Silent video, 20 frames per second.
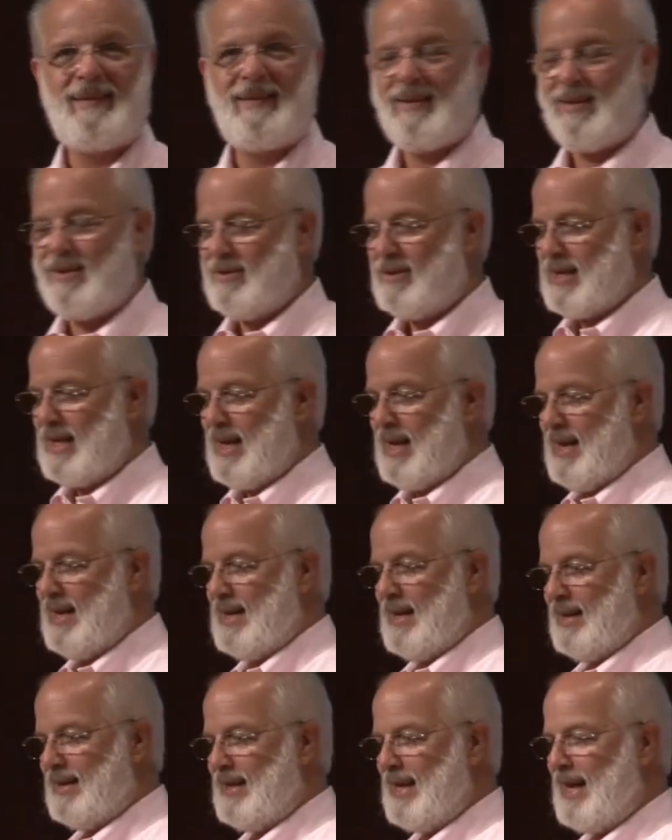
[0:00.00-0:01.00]
Okay?
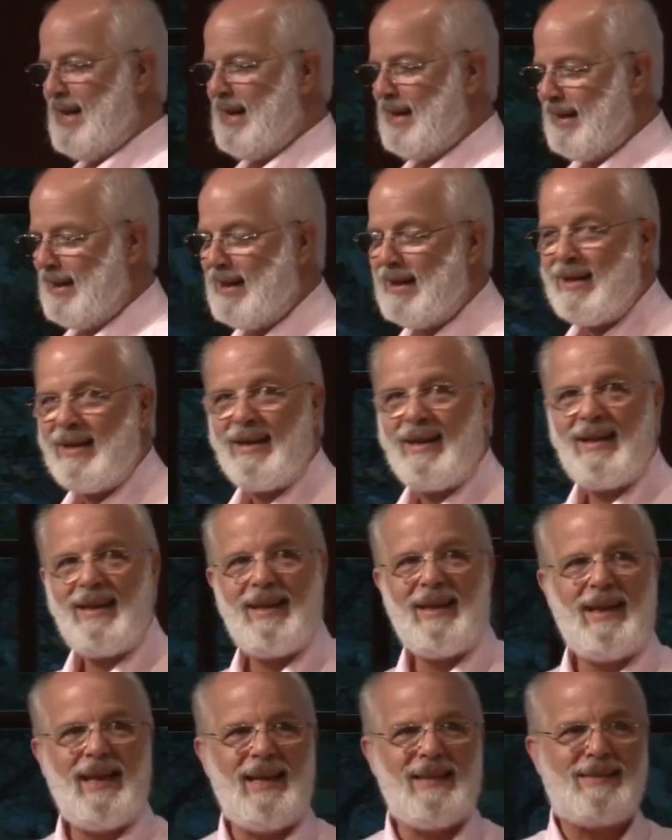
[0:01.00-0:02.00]
Again,
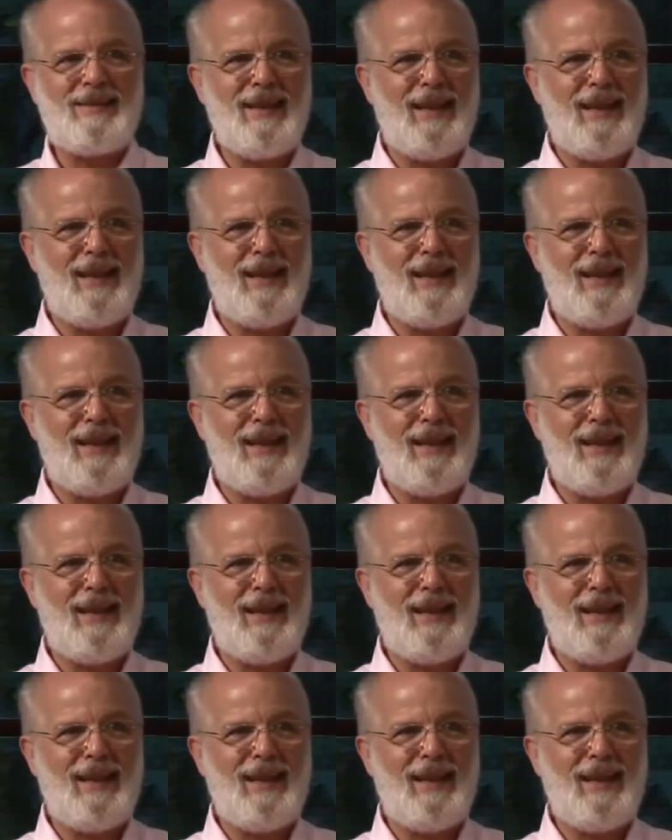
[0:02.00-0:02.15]
it's